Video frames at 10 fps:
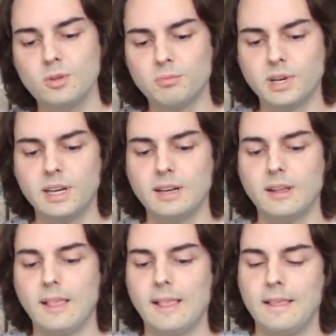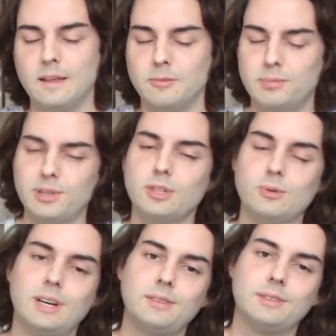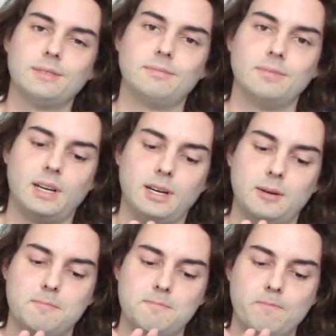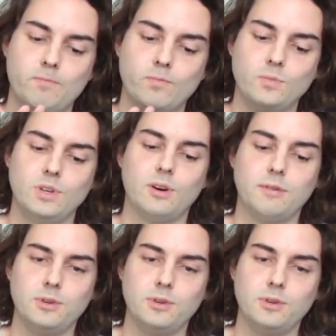But building wealth, you know,